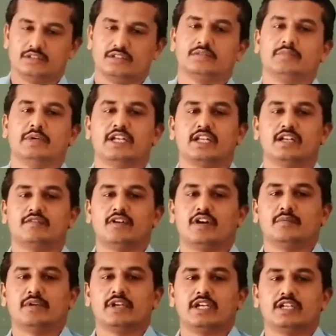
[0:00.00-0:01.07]
The Mendel
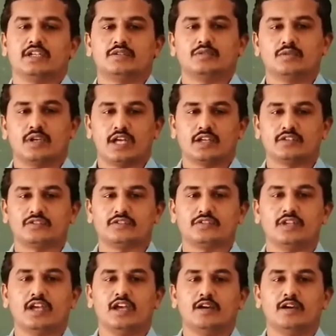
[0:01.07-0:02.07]
formulated two laws,